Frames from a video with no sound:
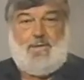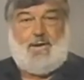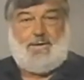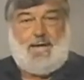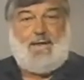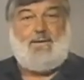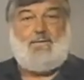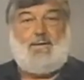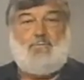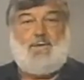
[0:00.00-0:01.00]
Again,
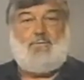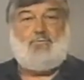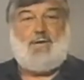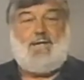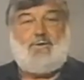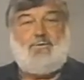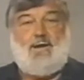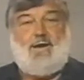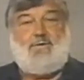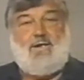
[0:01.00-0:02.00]
let me
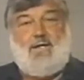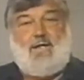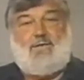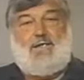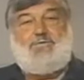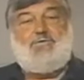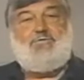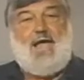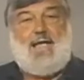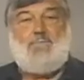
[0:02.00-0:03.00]
reiterate that the
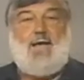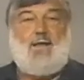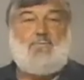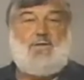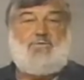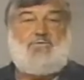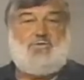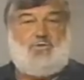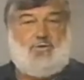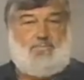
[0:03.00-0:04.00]
time elements
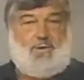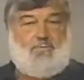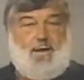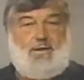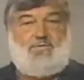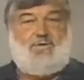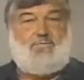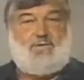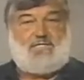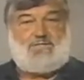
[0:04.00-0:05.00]
should be
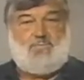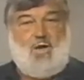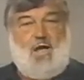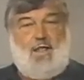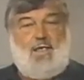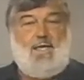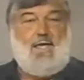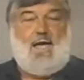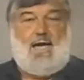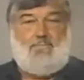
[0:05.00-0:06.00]
relatively small
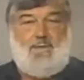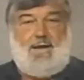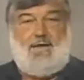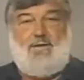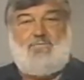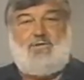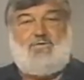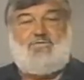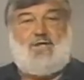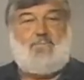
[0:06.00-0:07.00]
on many of
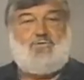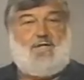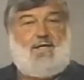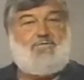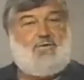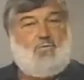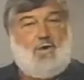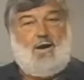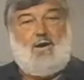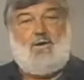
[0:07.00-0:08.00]
these subjects, and
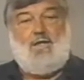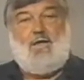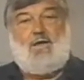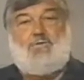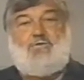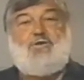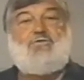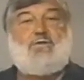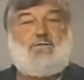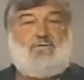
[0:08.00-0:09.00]
where
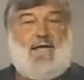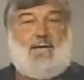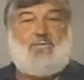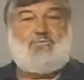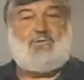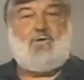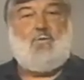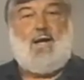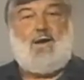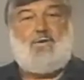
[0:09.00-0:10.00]
additional time is
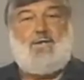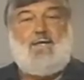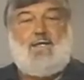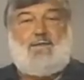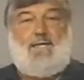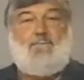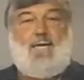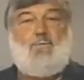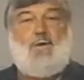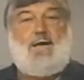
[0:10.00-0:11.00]
required, they
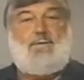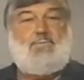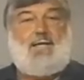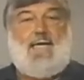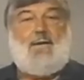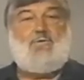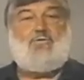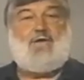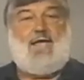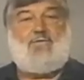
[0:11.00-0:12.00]
may want to be
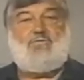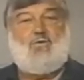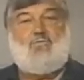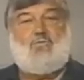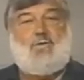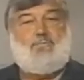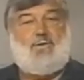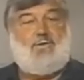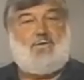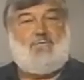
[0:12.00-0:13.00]
amortized over a
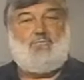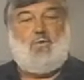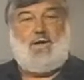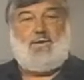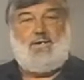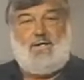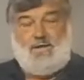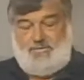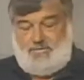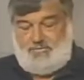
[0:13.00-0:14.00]
period of 1
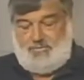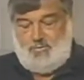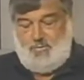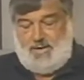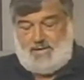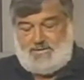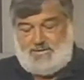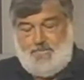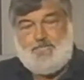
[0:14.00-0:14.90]
to 2 weeks.